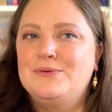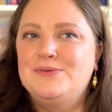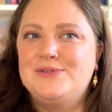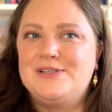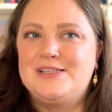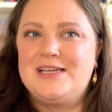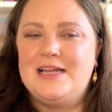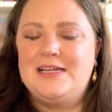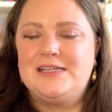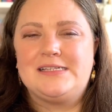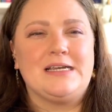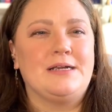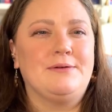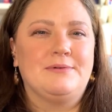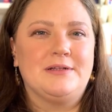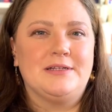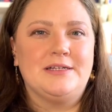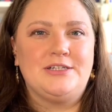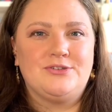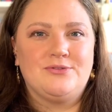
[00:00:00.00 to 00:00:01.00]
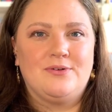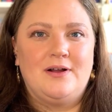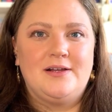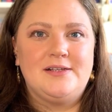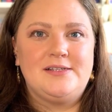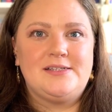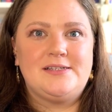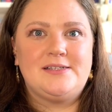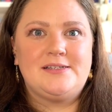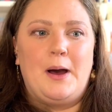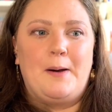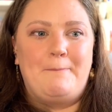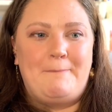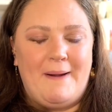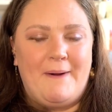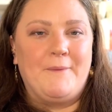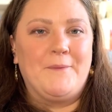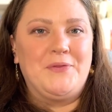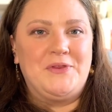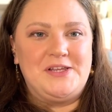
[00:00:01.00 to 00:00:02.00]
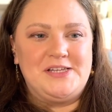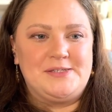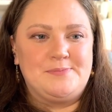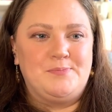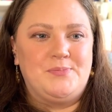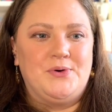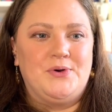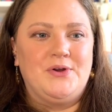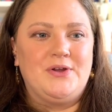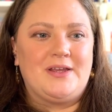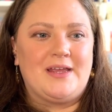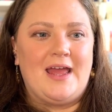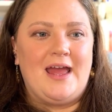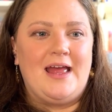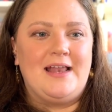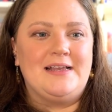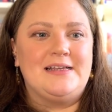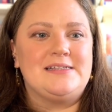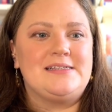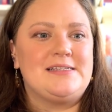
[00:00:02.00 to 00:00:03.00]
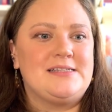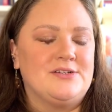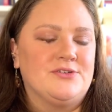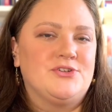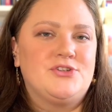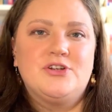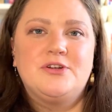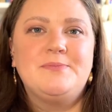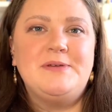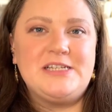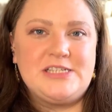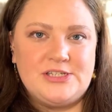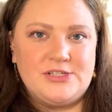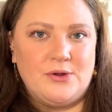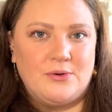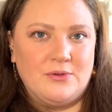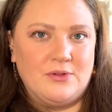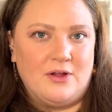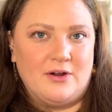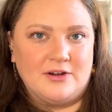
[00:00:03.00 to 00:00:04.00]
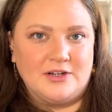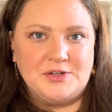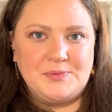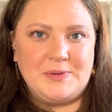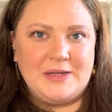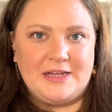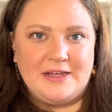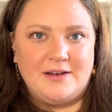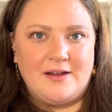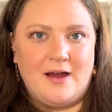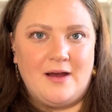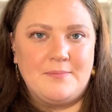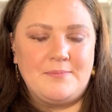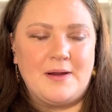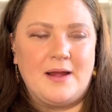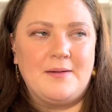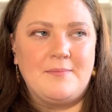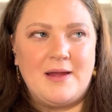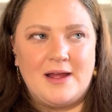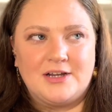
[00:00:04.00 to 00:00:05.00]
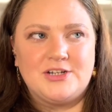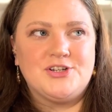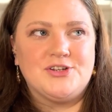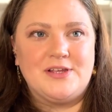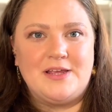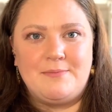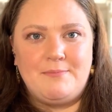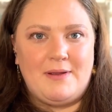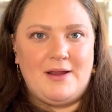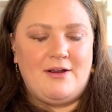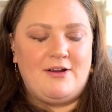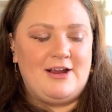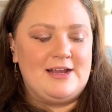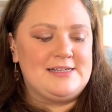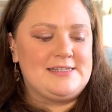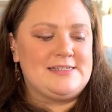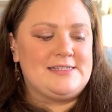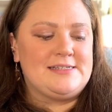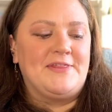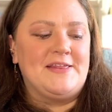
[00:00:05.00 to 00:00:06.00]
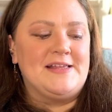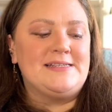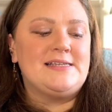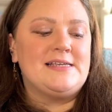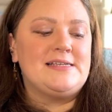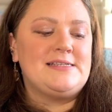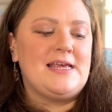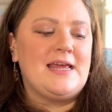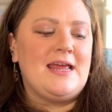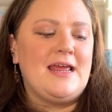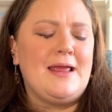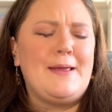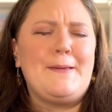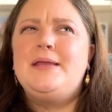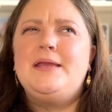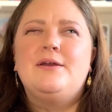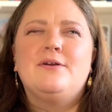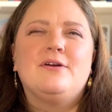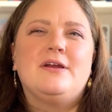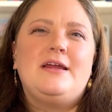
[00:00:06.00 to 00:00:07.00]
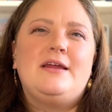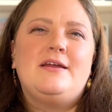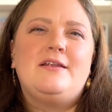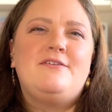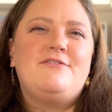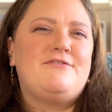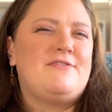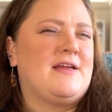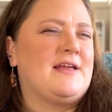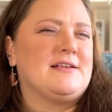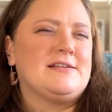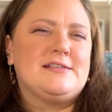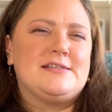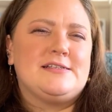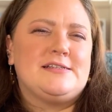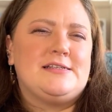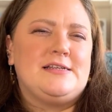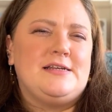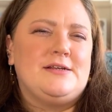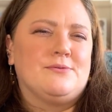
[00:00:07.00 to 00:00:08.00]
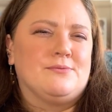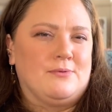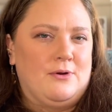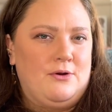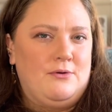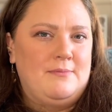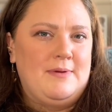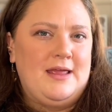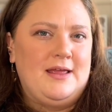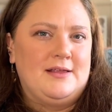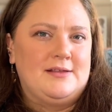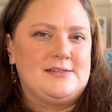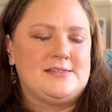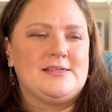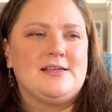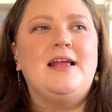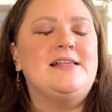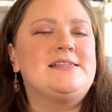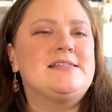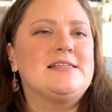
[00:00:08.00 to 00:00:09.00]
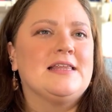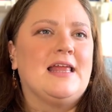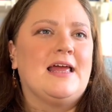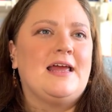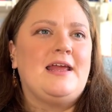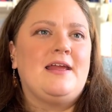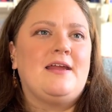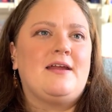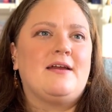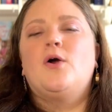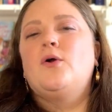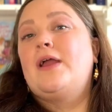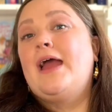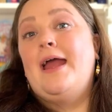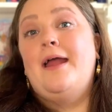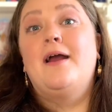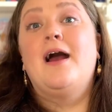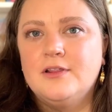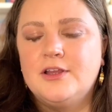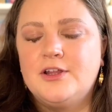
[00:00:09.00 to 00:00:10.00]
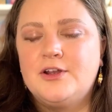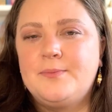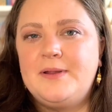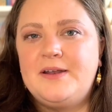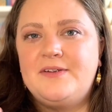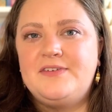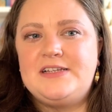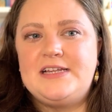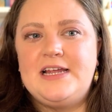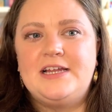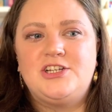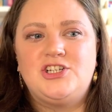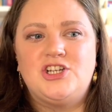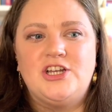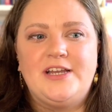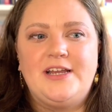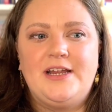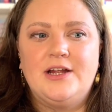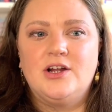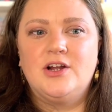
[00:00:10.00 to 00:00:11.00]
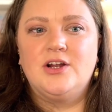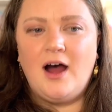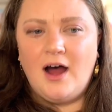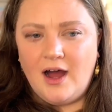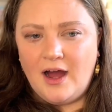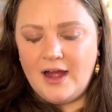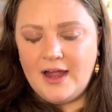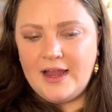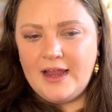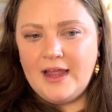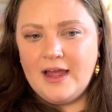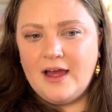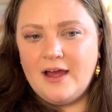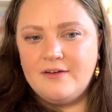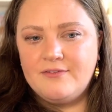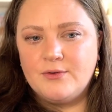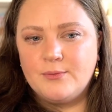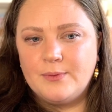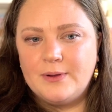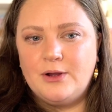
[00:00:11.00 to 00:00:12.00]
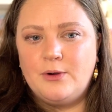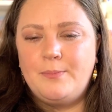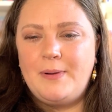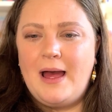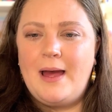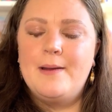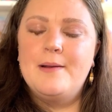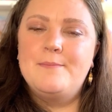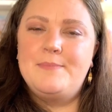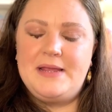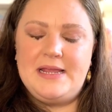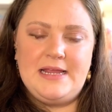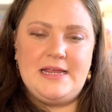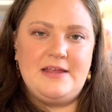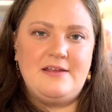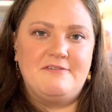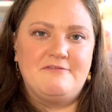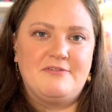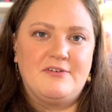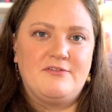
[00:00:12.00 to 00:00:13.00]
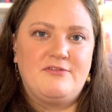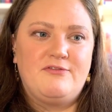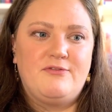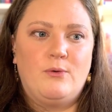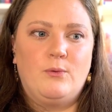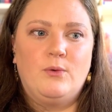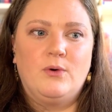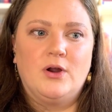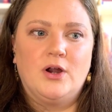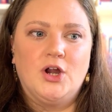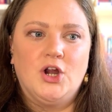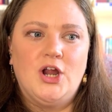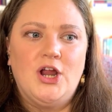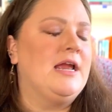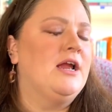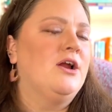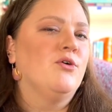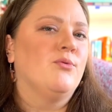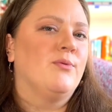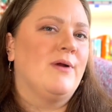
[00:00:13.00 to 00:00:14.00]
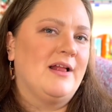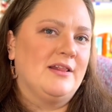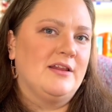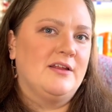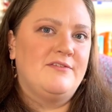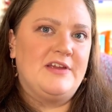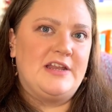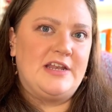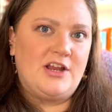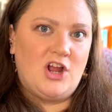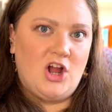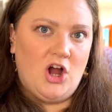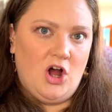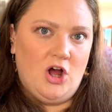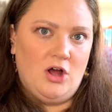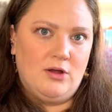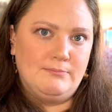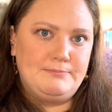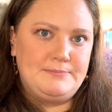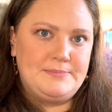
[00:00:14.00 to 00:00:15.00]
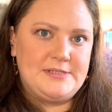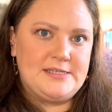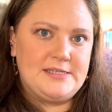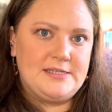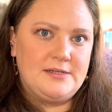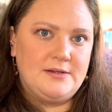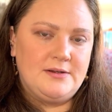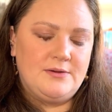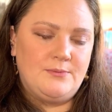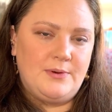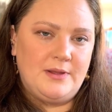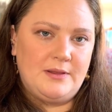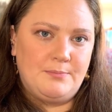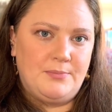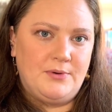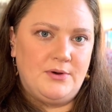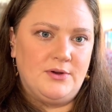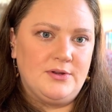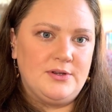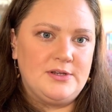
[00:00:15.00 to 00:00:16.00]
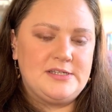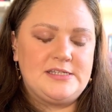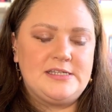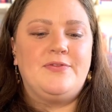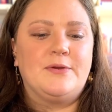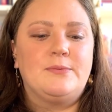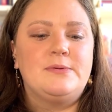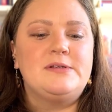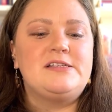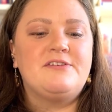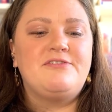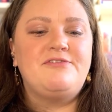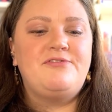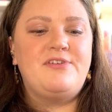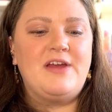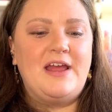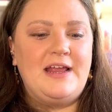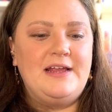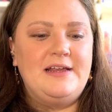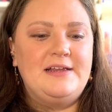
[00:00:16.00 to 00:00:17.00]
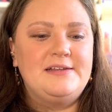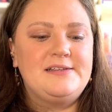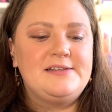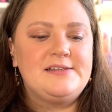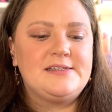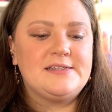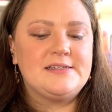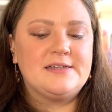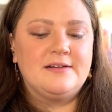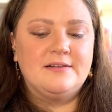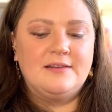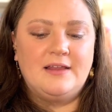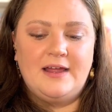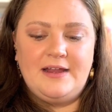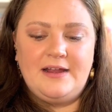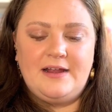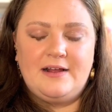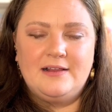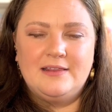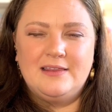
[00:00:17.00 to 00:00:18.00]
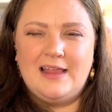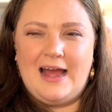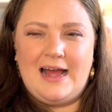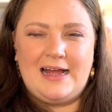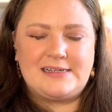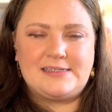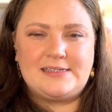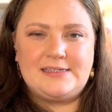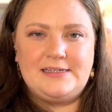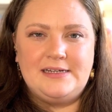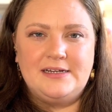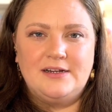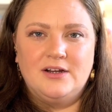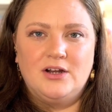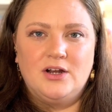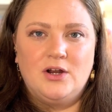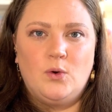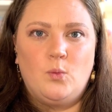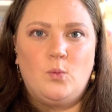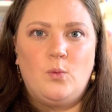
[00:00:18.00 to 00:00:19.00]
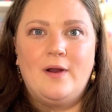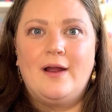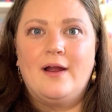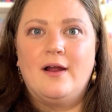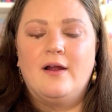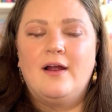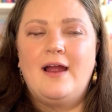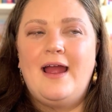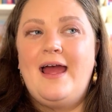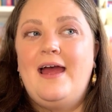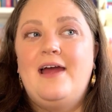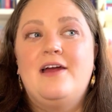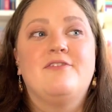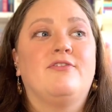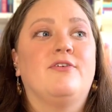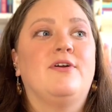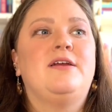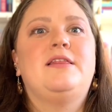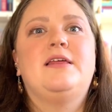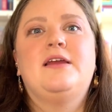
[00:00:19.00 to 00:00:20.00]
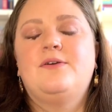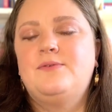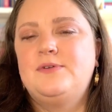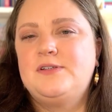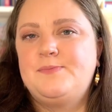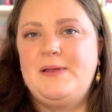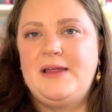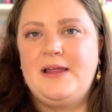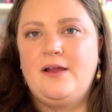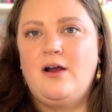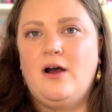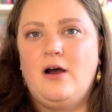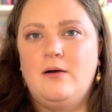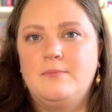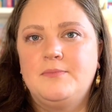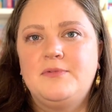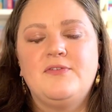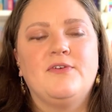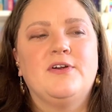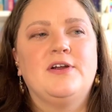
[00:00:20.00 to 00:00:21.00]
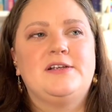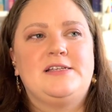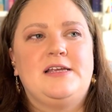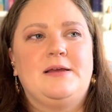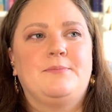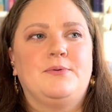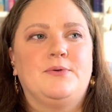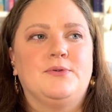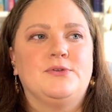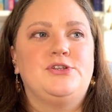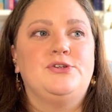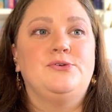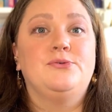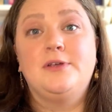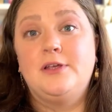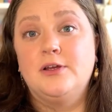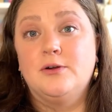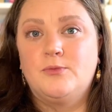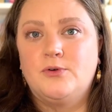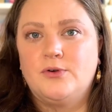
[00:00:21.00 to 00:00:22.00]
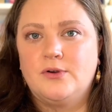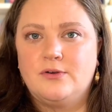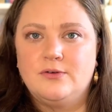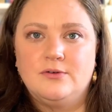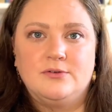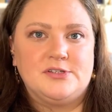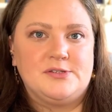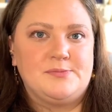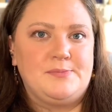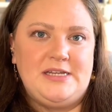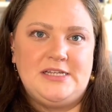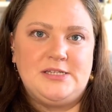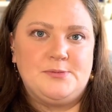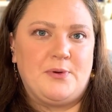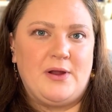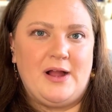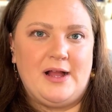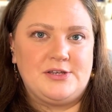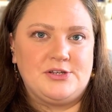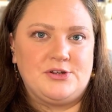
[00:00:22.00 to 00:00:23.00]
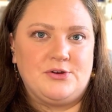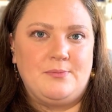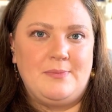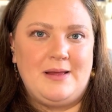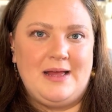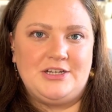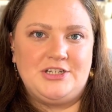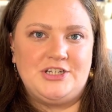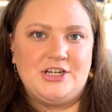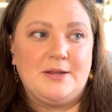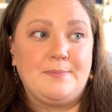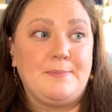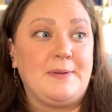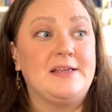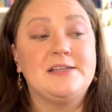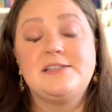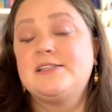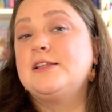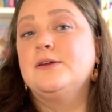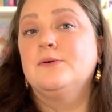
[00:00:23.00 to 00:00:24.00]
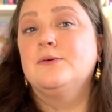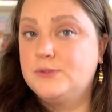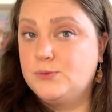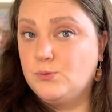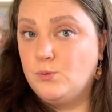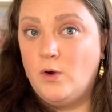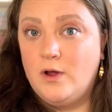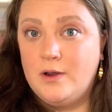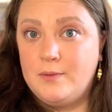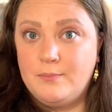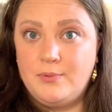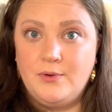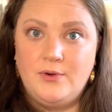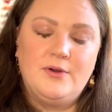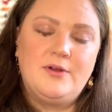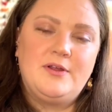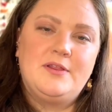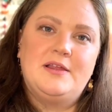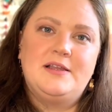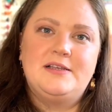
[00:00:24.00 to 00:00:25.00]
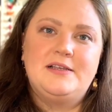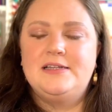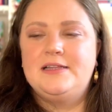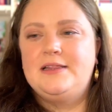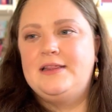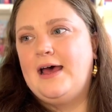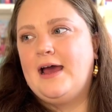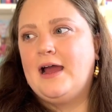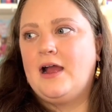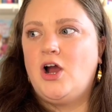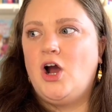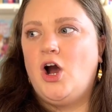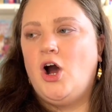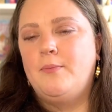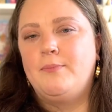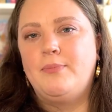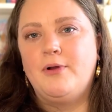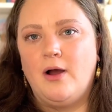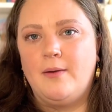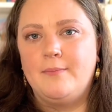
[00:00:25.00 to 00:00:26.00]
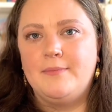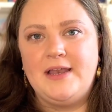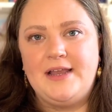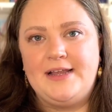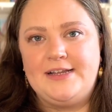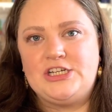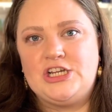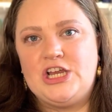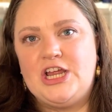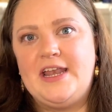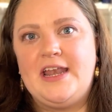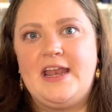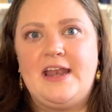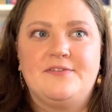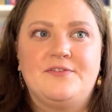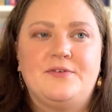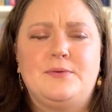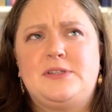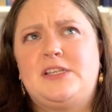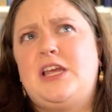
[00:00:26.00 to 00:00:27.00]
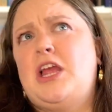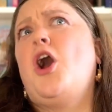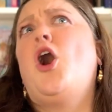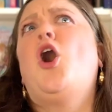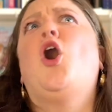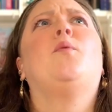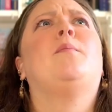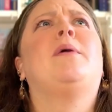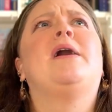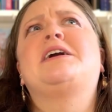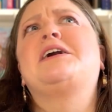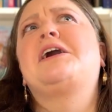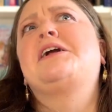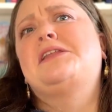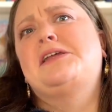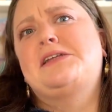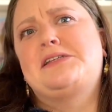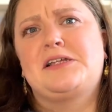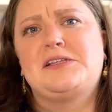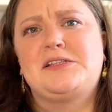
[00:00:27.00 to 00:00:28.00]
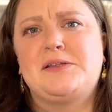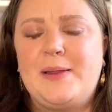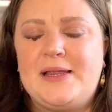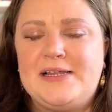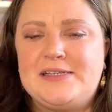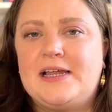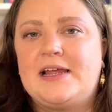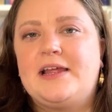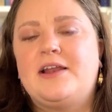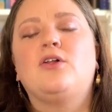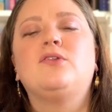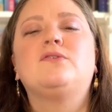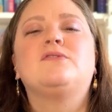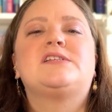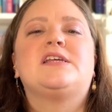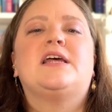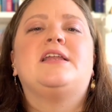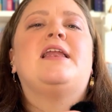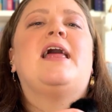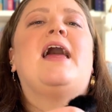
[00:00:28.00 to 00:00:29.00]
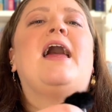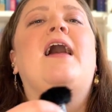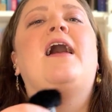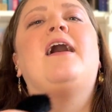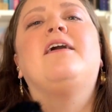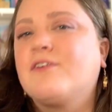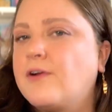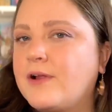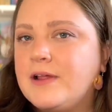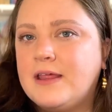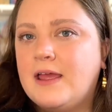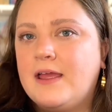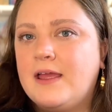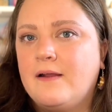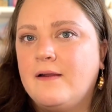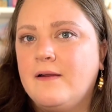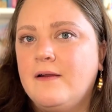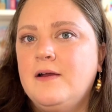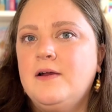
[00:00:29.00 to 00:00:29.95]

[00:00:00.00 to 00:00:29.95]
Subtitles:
whose taste I really trust about this book, and it still took me so long to pick it up. I'm actually embarrassed. This is a period fantasy romance. It's like, okay, little bit of a tangent here. I have a real pet peeve for irrelevant comps with books. There was a phase like last year where everything was being comped, for example, to Gilmore Girls meets Practical Magic because there was one book that did that comp combination and everyone was like, oh my God, that sounds amazing. And all of a sudden everything